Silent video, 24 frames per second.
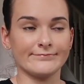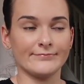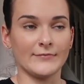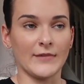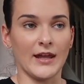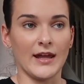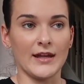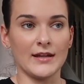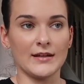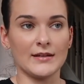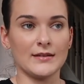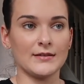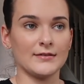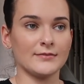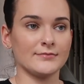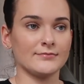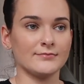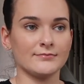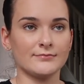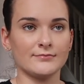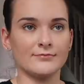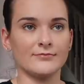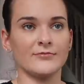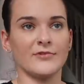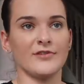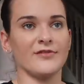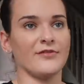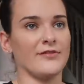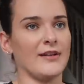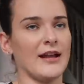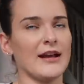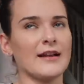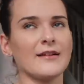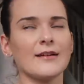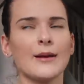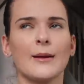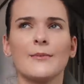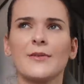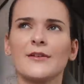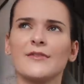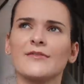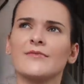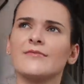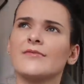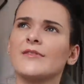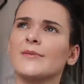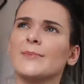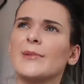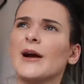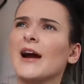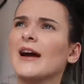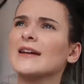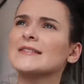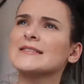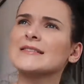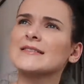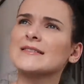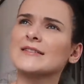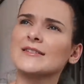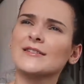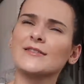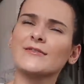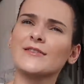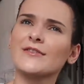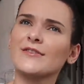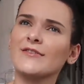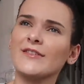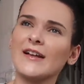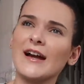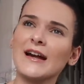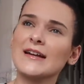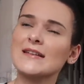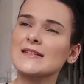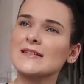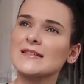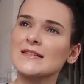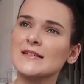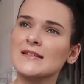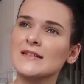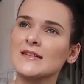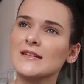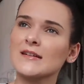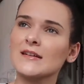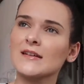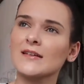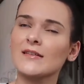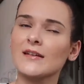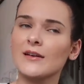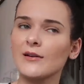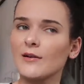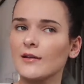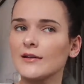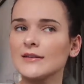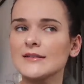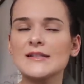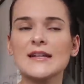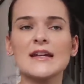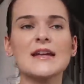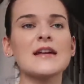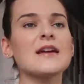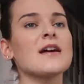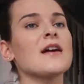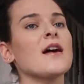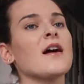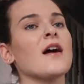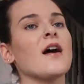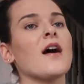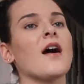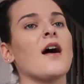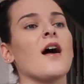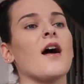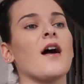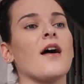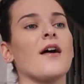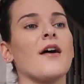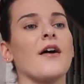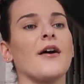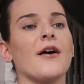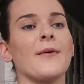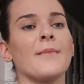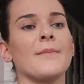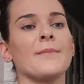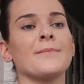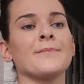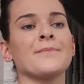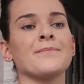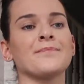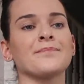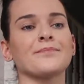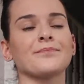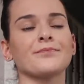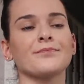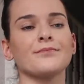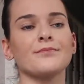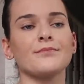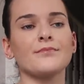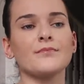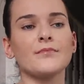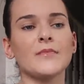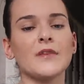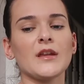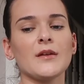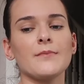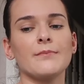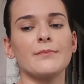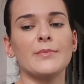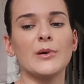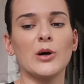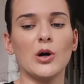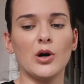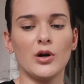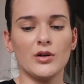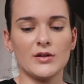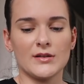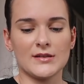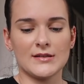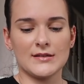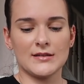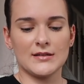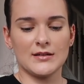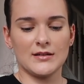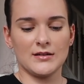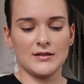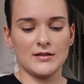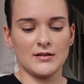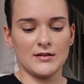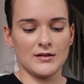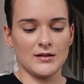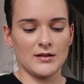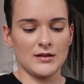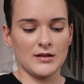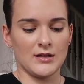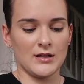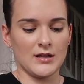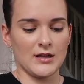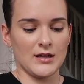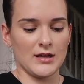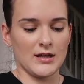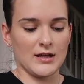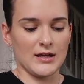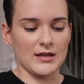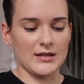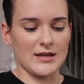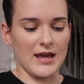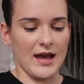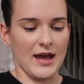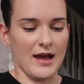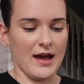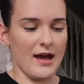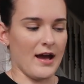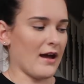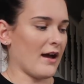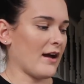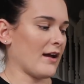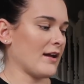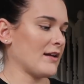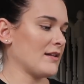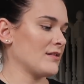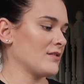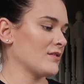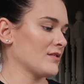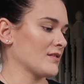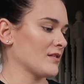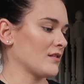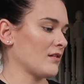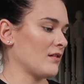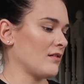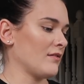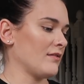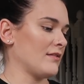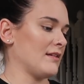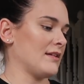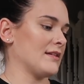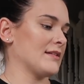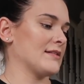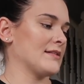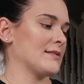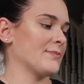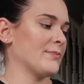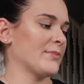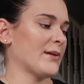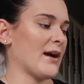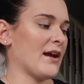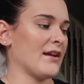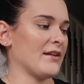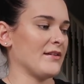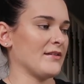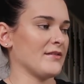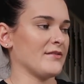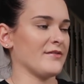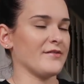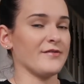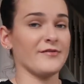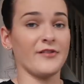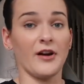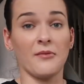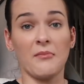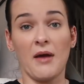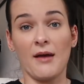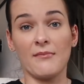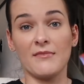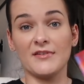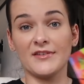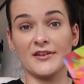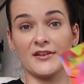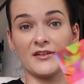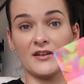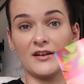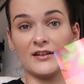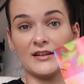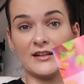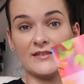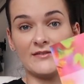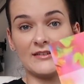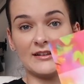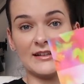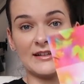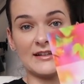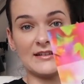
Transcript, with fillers: like reflect the, the pricing is going to reflect the quality. Um, but yeah, I just got this brand from Amazon. I'll leave it